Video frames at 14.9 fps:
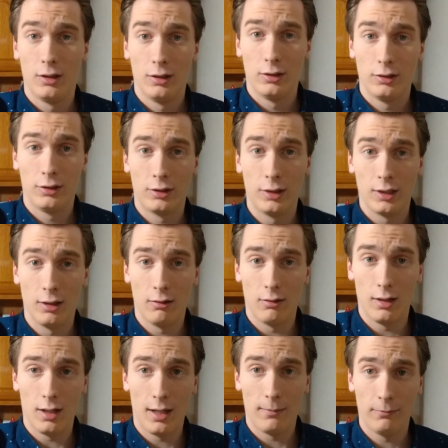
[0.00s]
So
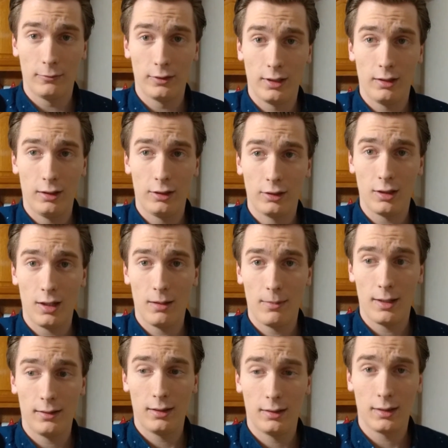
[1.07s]
I'm really sorry about
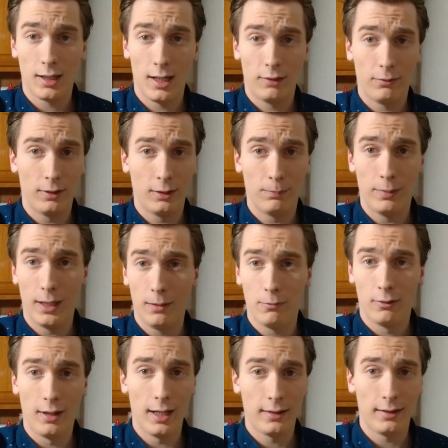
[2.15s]
this, guys, for this big
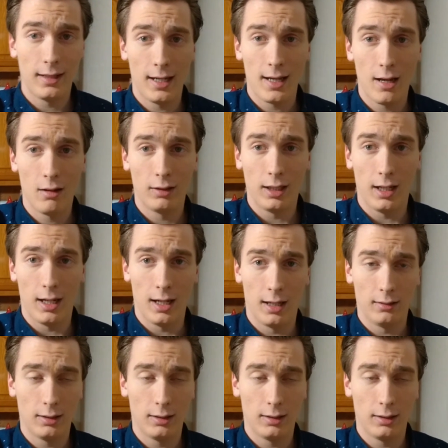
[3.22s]
letdown, and